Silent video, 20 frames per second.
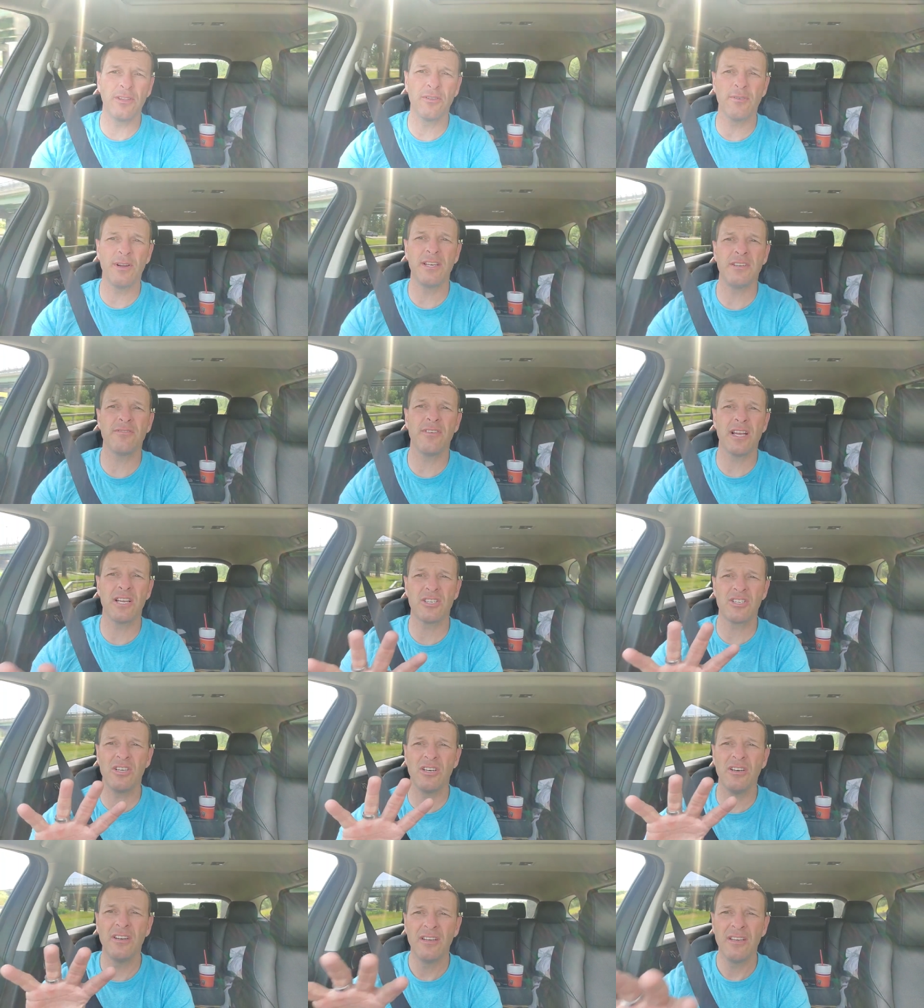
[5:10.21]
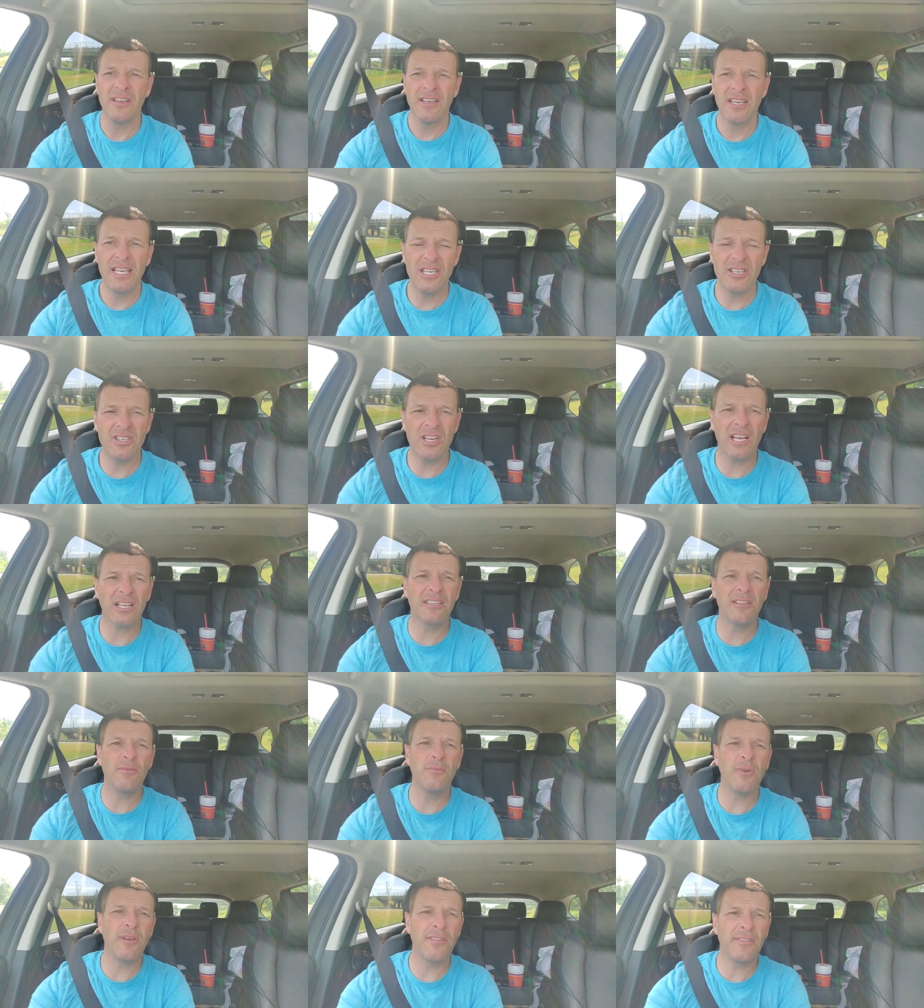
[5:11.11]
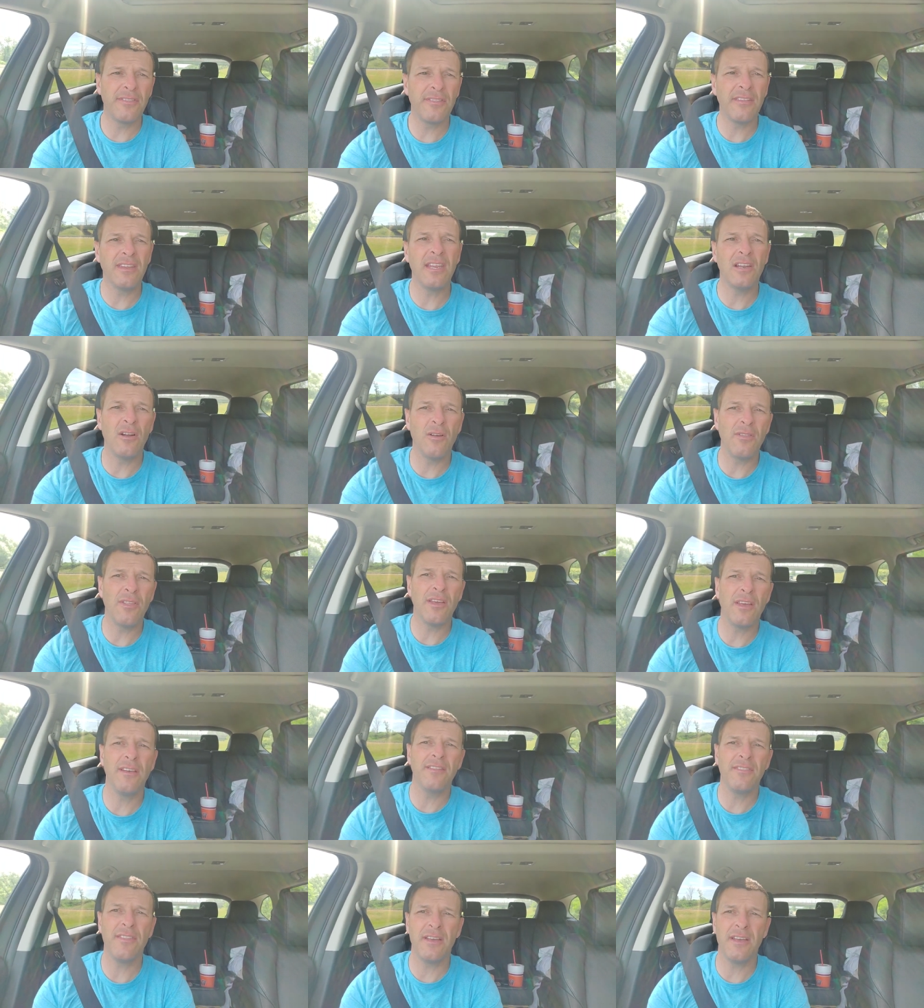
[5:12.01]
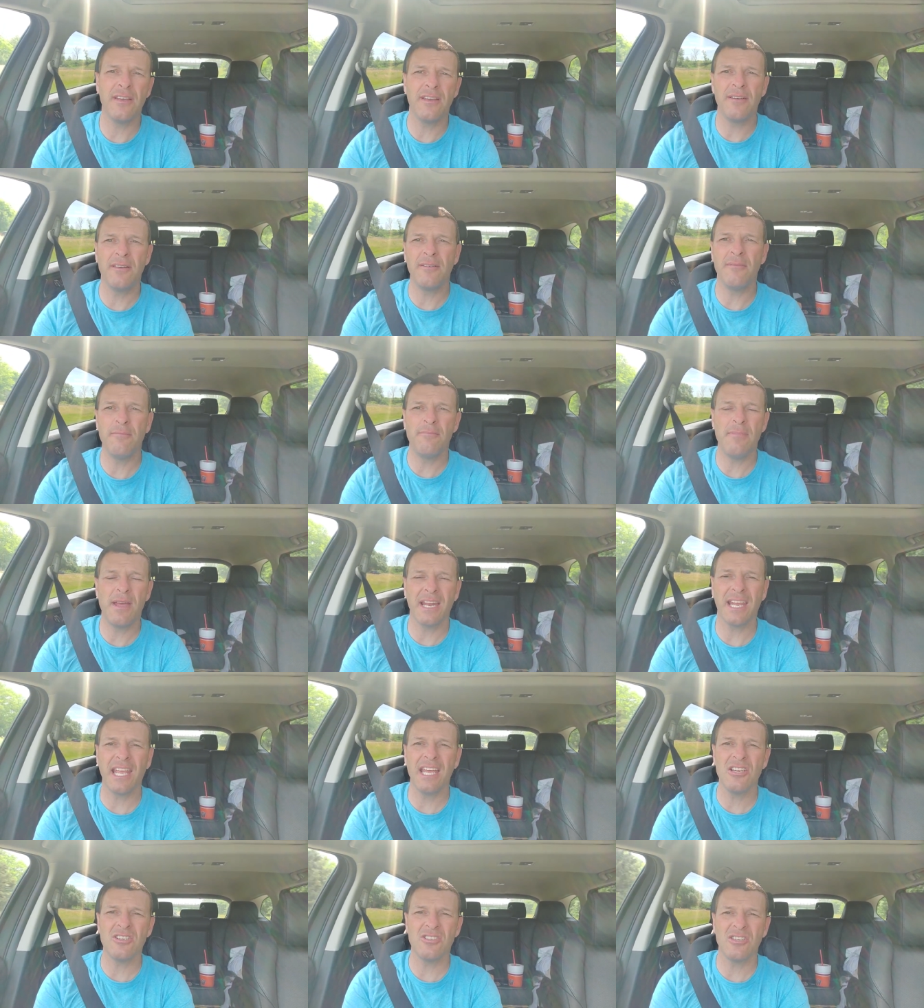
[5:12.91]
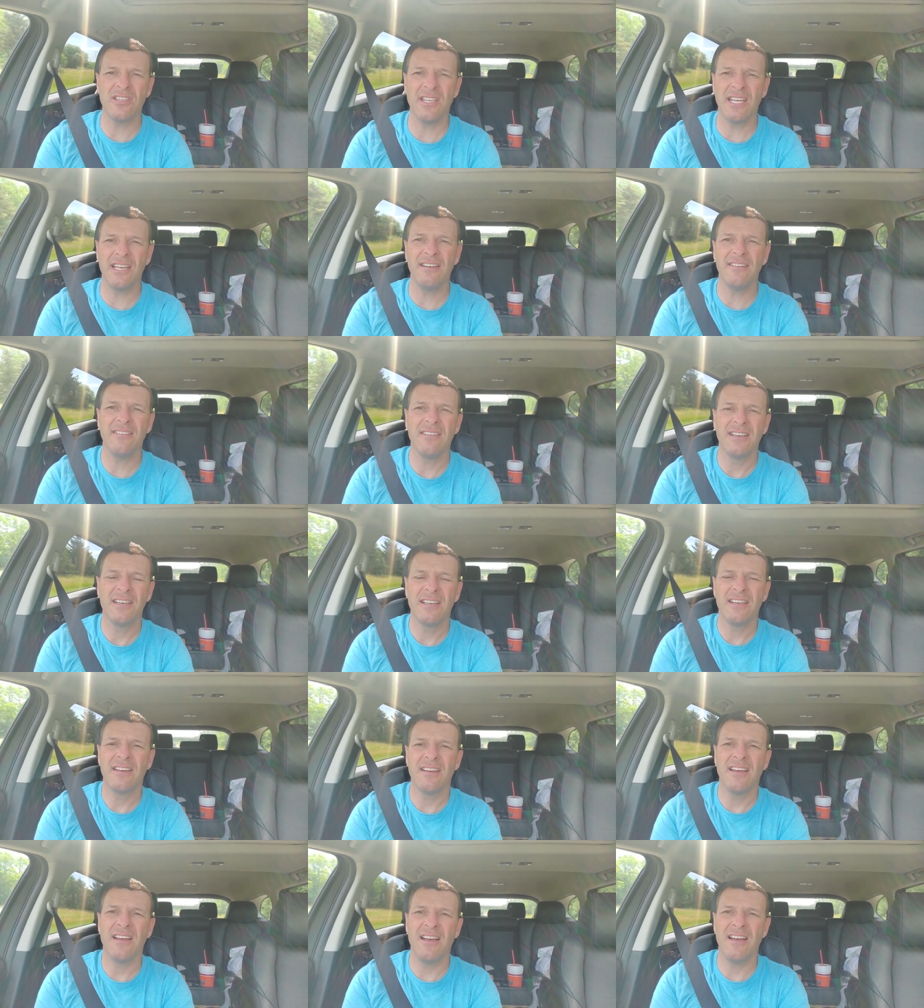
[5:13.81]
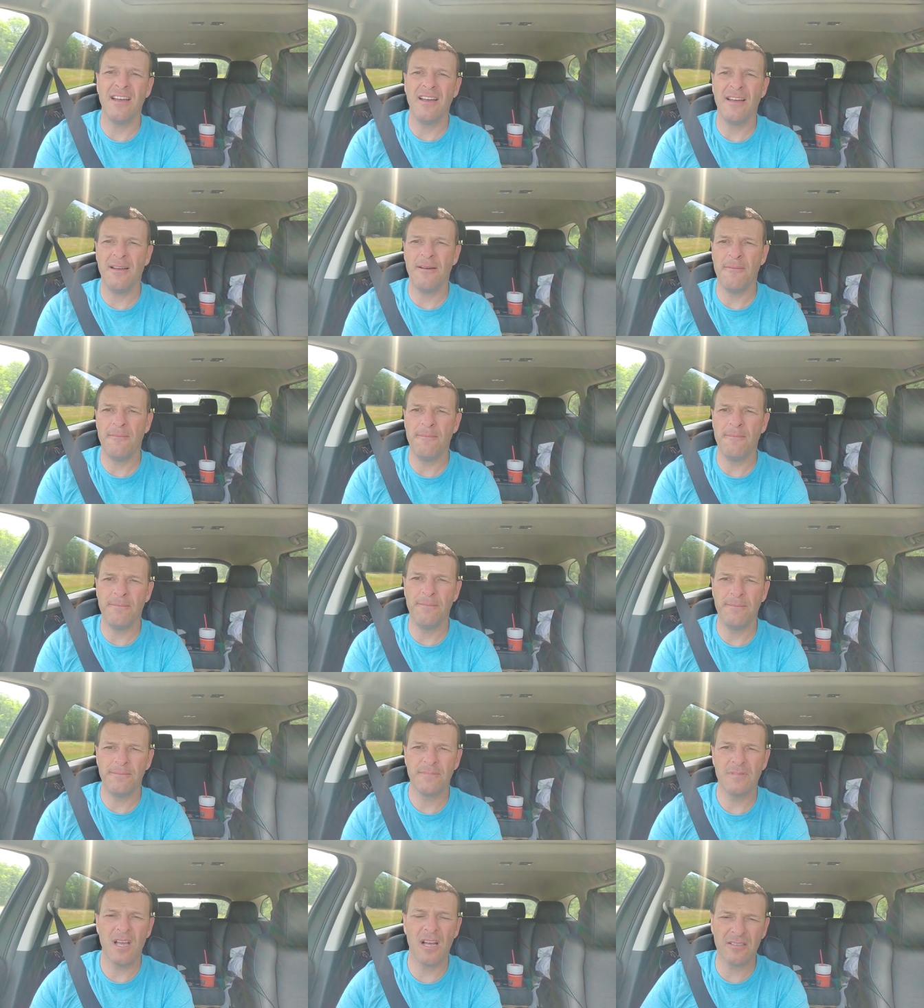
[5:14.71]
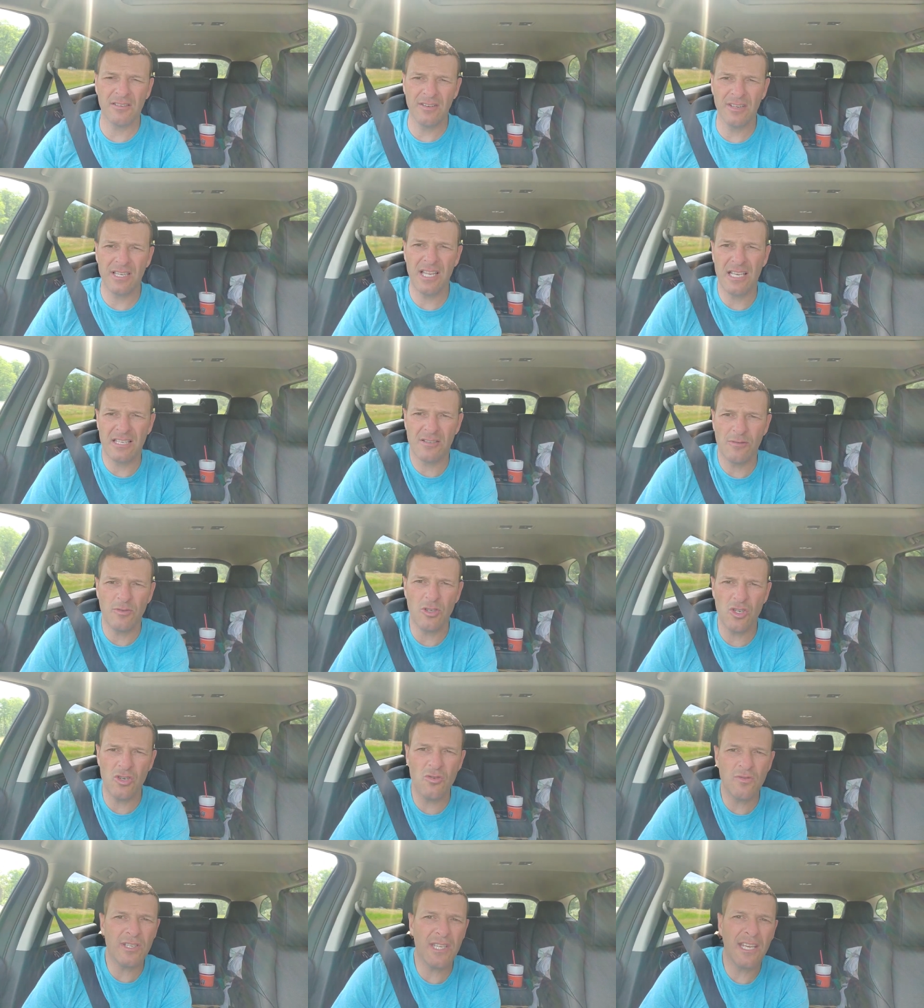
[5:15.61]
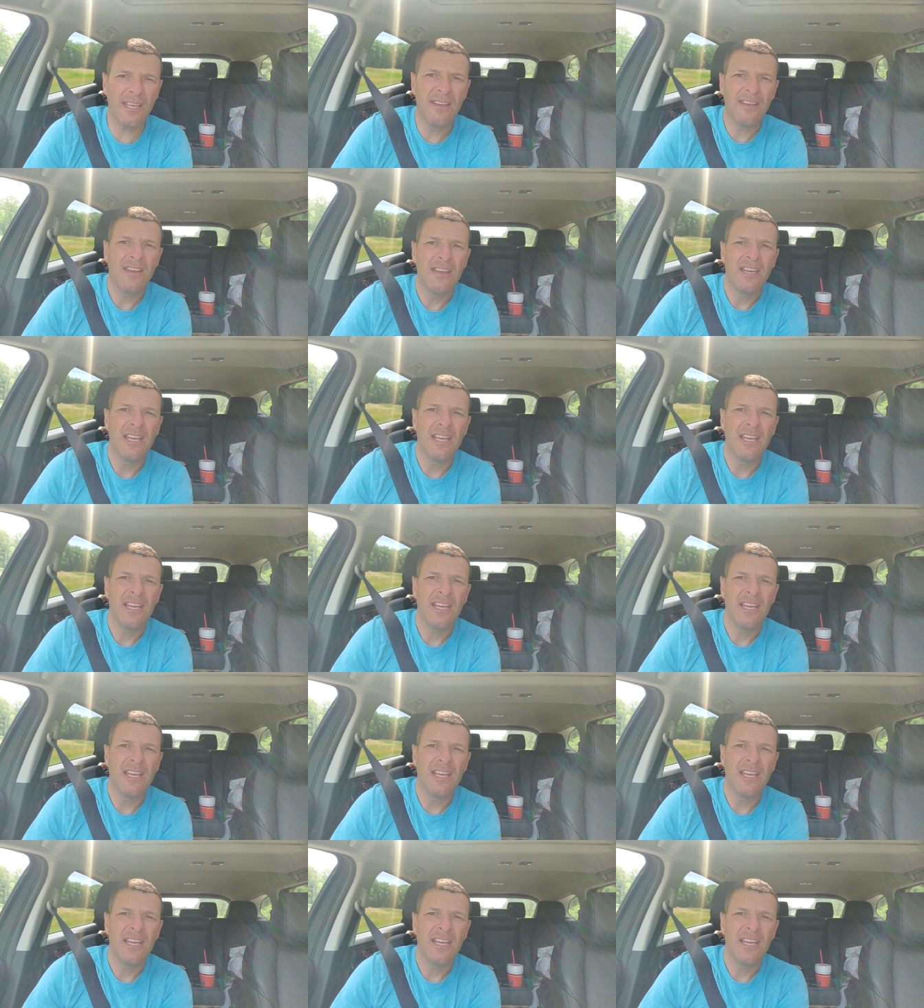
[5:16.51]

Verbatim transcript: in the right direction. Inject them with, you know, the, the medication that um, Dr. Tessa was using.